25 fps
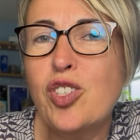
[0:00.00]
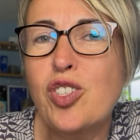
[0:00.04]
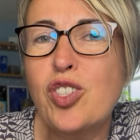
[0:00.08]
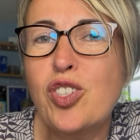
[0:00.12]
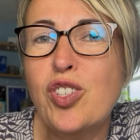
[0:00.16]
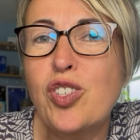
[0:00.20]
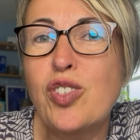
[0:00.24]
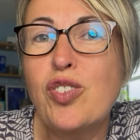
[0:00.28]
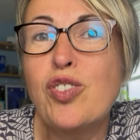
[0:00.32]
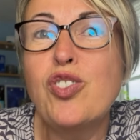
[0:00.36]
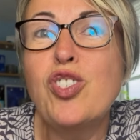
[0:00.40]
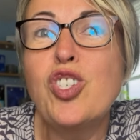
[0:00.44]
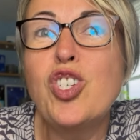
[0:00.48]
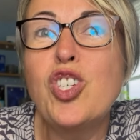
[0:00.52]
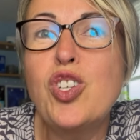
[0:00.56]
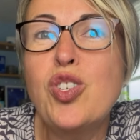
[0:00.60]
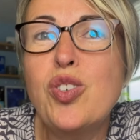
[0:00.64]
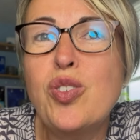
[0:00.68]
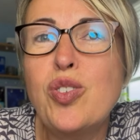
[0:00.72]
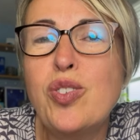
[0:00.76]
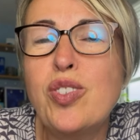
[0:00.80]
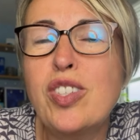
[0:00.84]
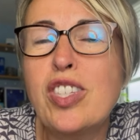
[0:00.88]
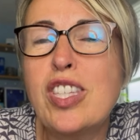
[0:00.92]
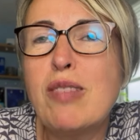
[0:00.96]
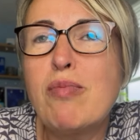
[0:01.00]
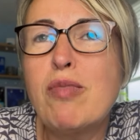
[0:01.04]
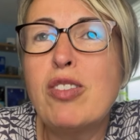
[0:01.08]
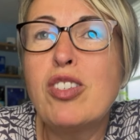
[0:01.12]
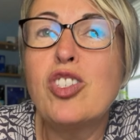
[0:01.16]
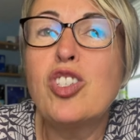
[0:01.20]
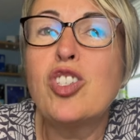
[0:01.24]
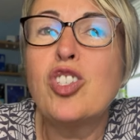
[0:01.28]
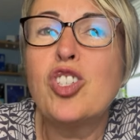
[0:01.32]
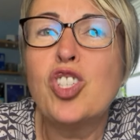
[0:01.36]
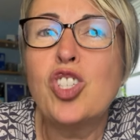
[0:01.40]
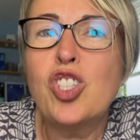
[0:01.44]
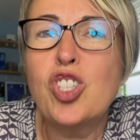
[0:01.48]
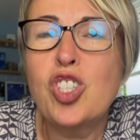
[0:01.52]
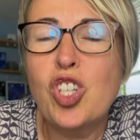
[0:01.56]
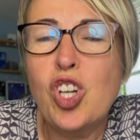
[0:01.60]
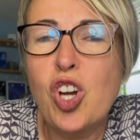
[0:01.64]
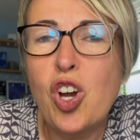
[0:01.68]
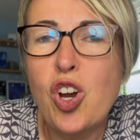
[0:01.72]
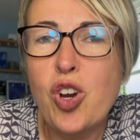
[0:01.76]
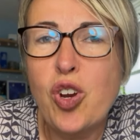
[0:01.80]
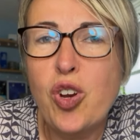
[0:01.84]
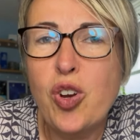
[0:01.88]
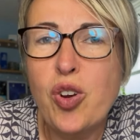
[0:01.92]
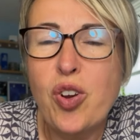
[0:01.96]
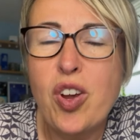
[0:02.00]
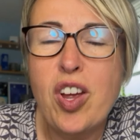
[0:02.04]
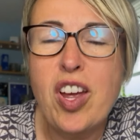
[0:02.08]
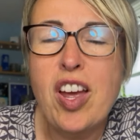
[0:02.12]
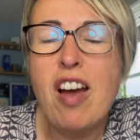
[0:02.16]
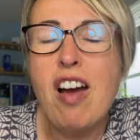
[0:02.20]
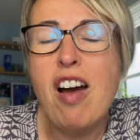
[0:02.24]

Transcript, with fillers: to use them and to show